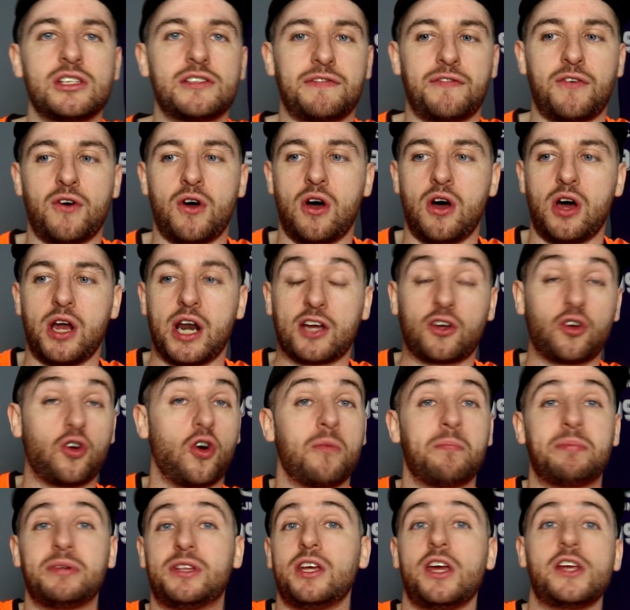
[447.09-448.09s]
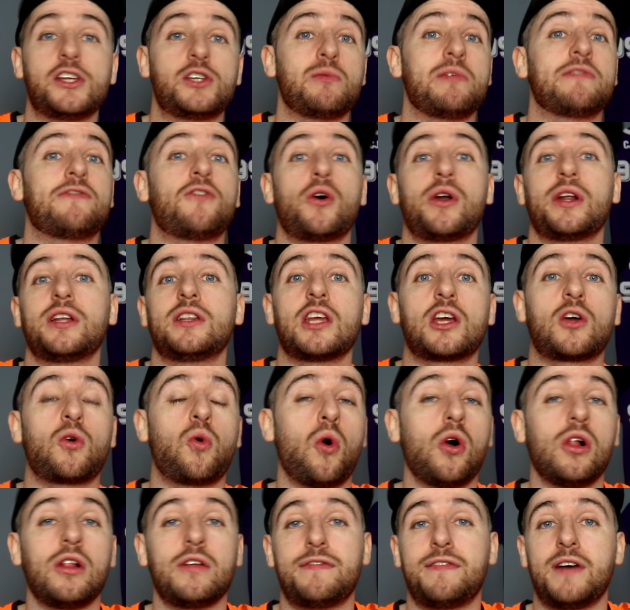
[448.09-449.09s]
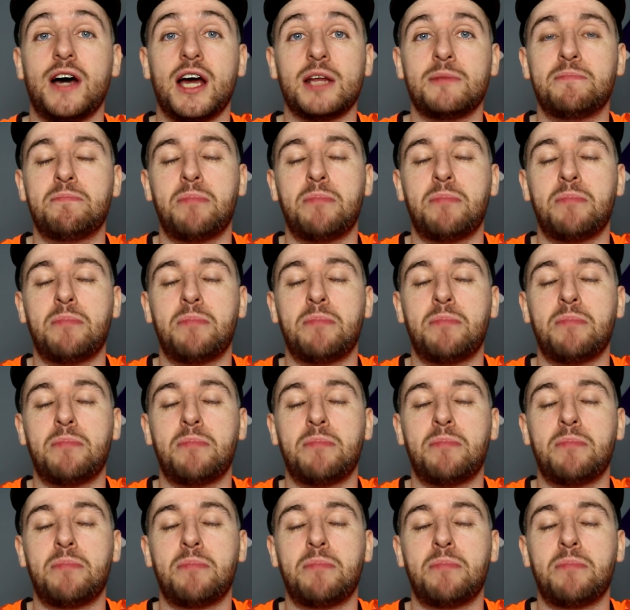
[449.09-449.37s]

for a competition we've already qualified,